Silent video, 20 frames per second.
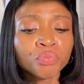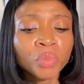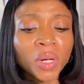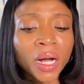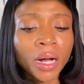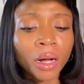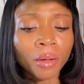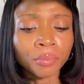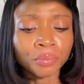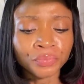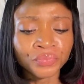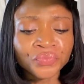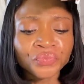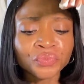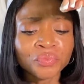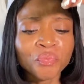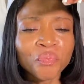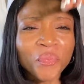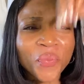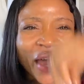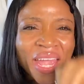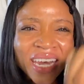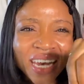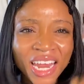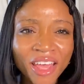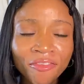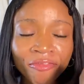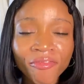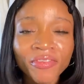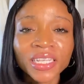uh, um,
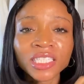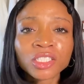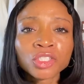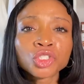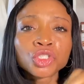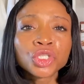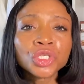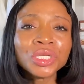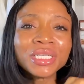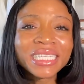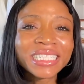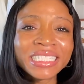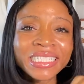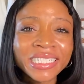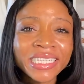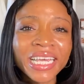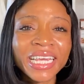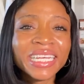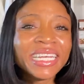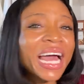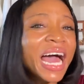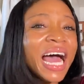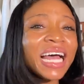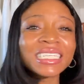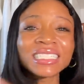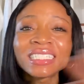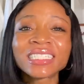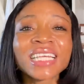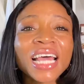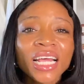benefits to the skin
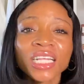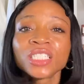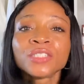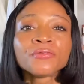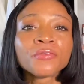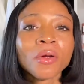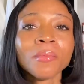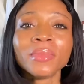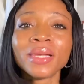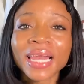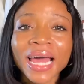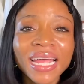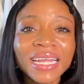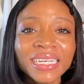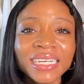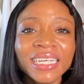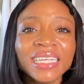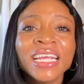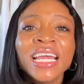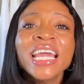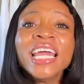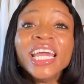aside from lightening.